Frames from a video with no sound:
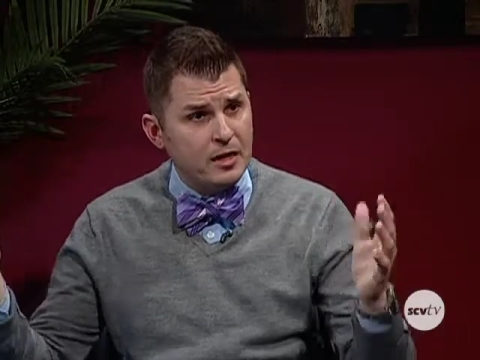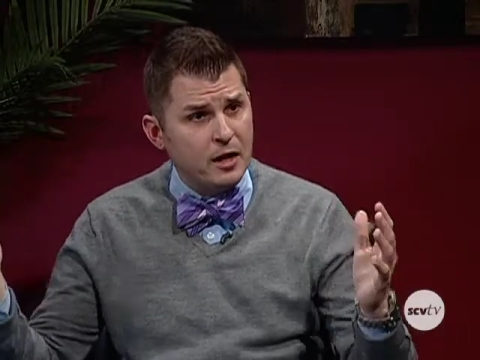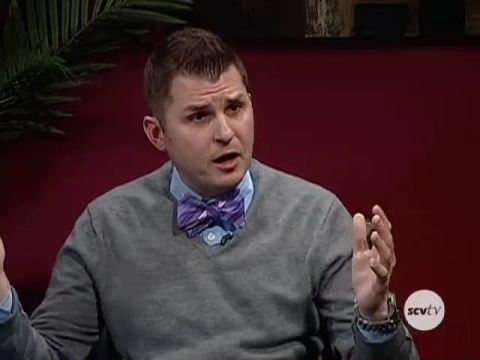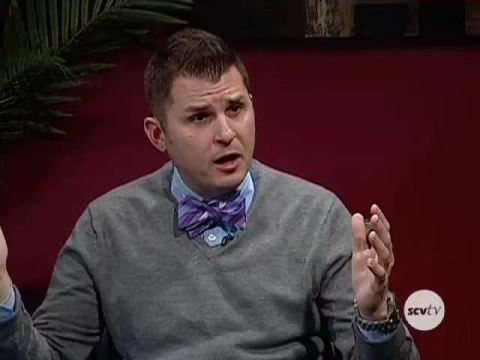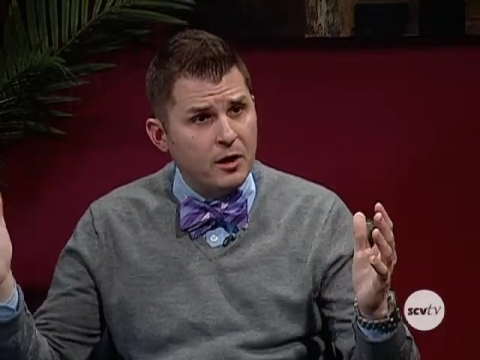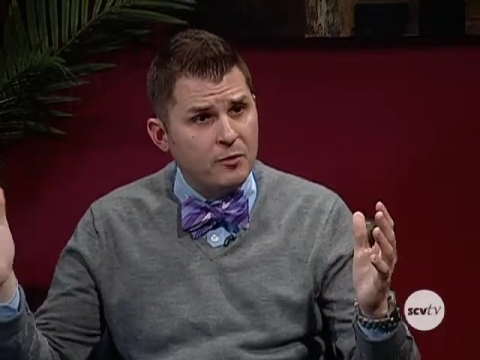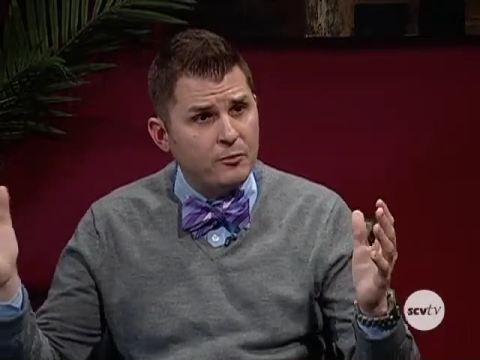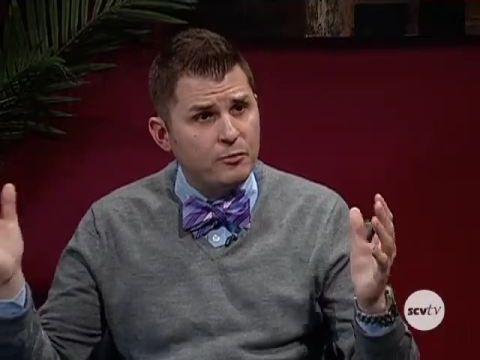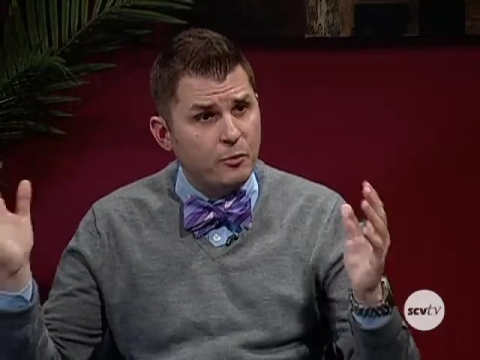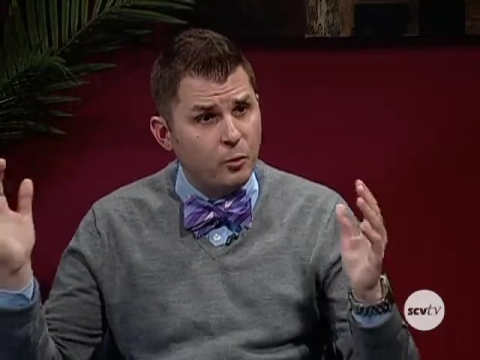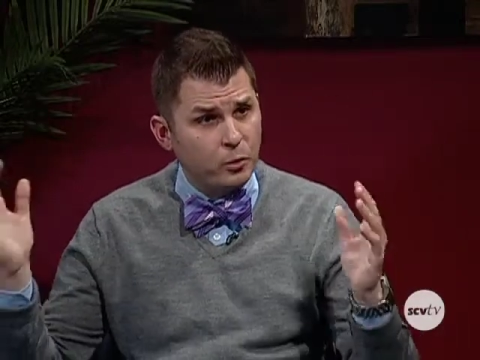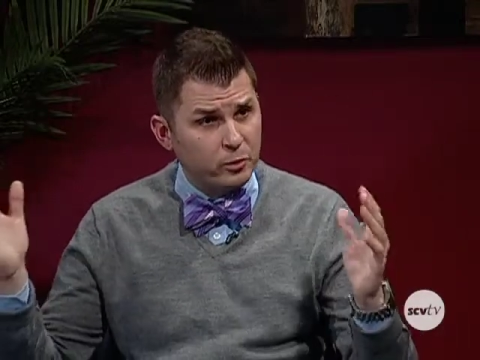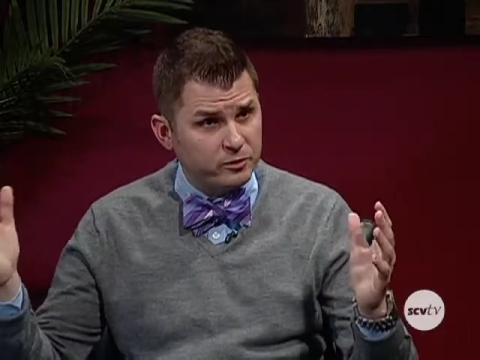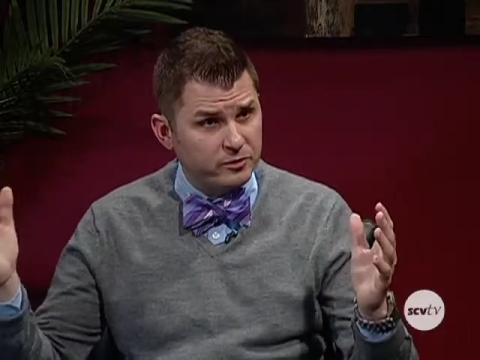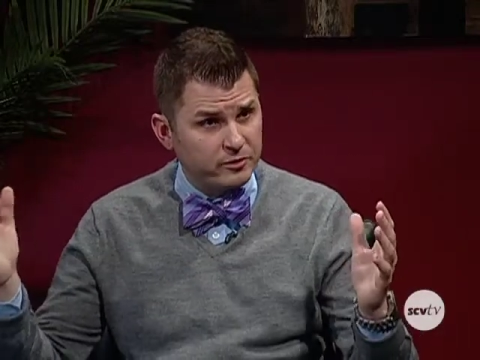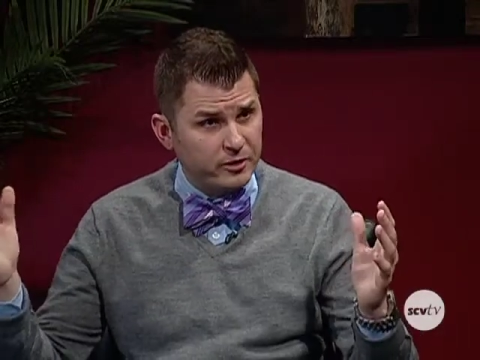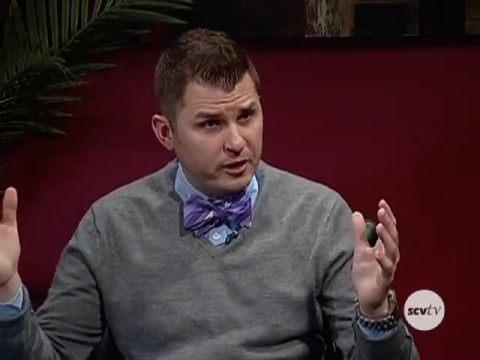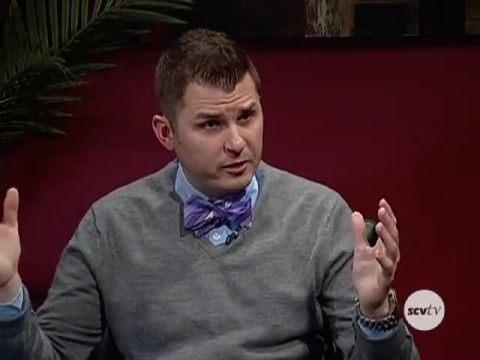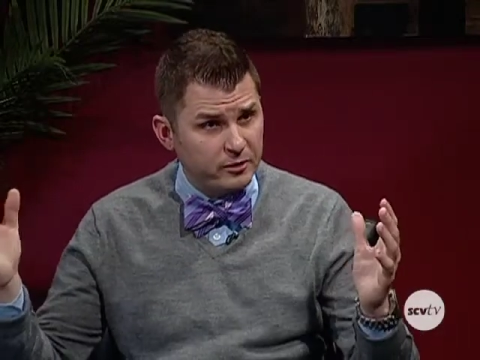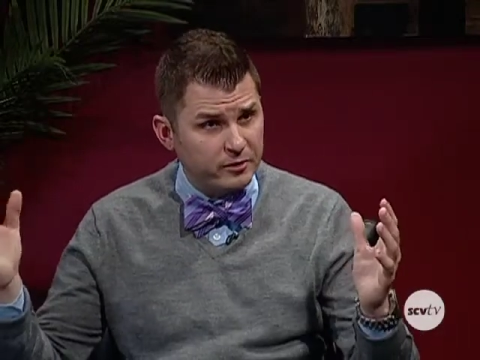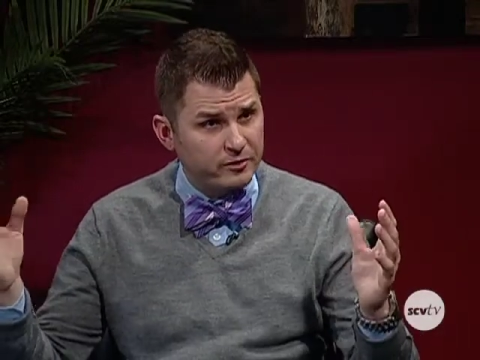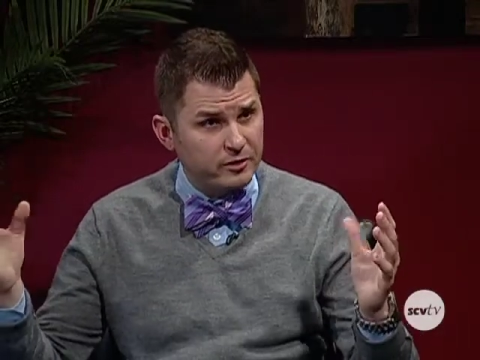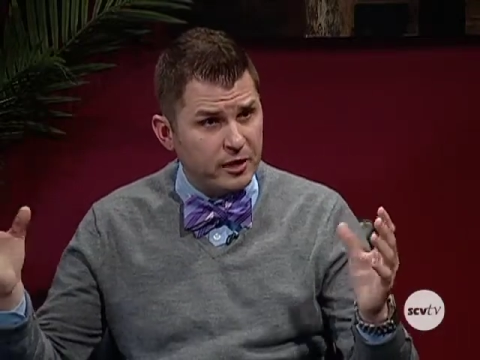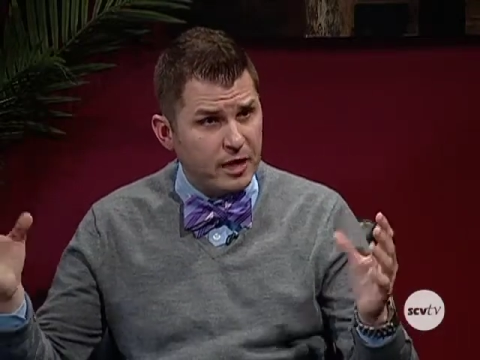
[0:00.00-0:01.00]
a for
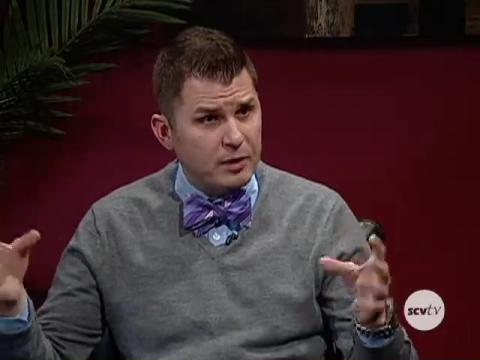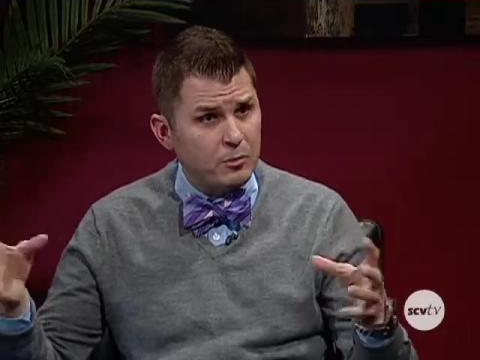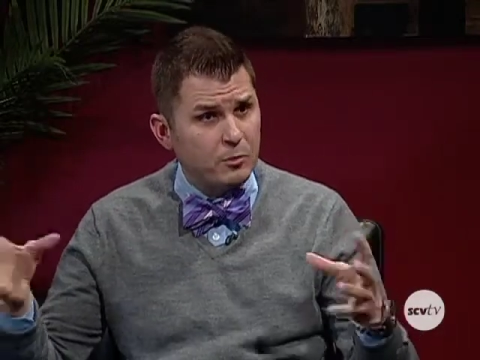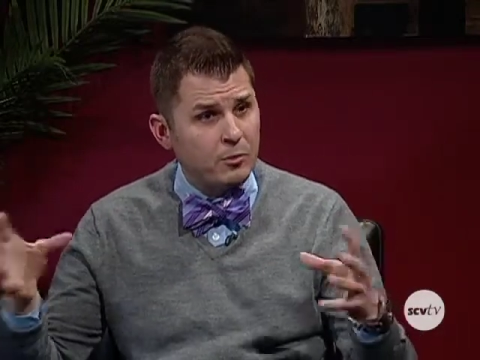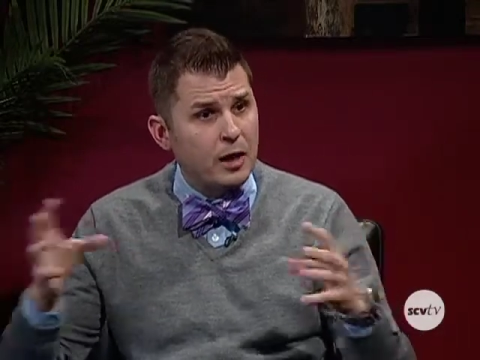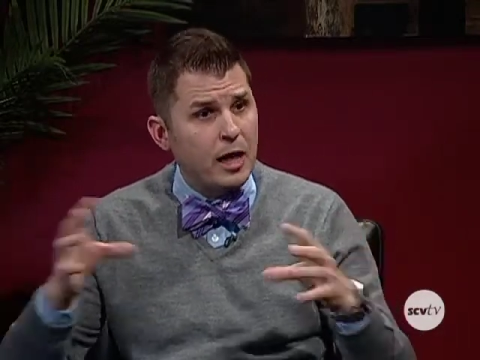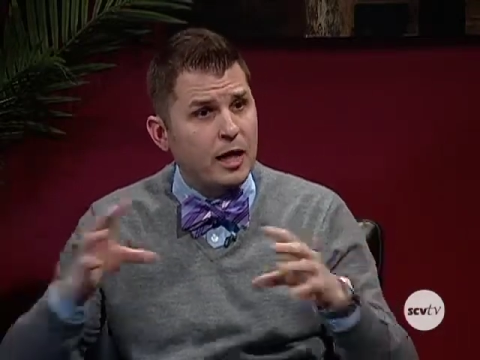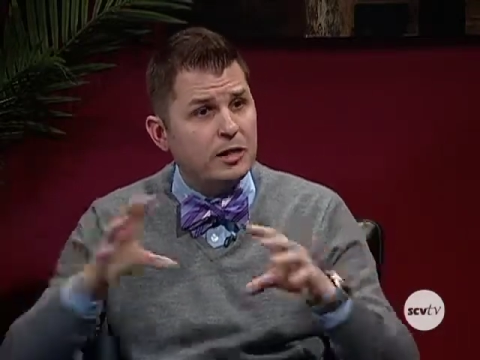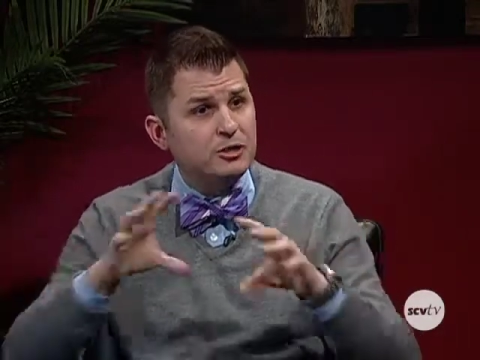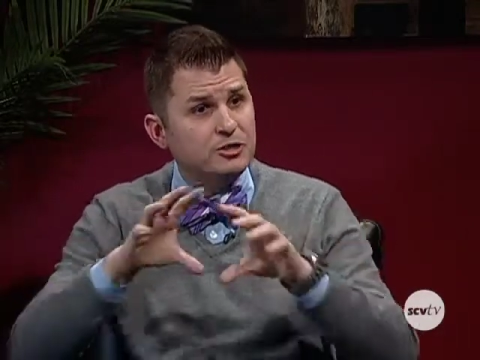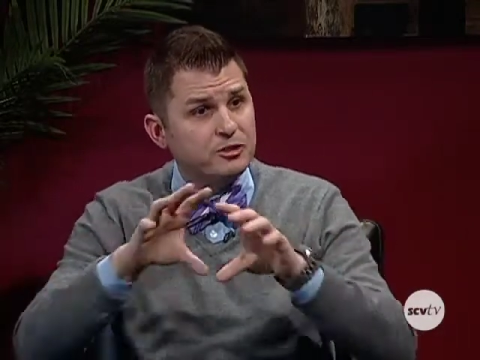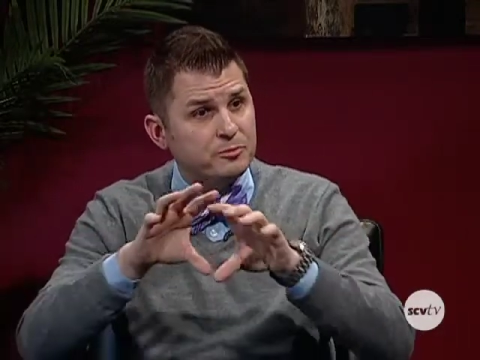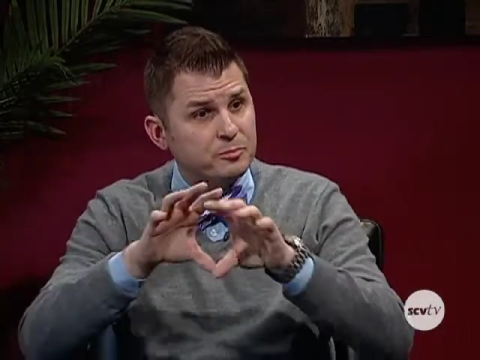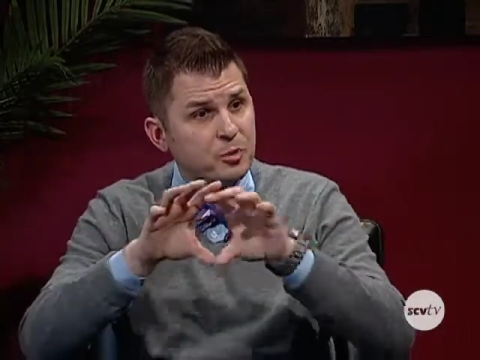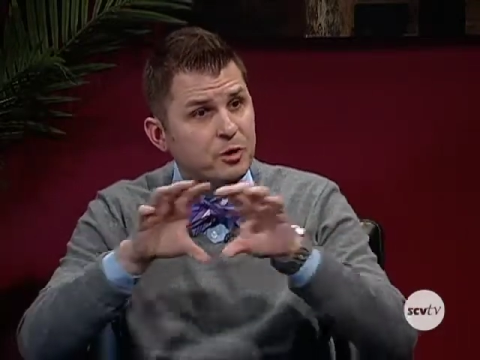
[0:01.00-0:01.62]
sale sign and we're not just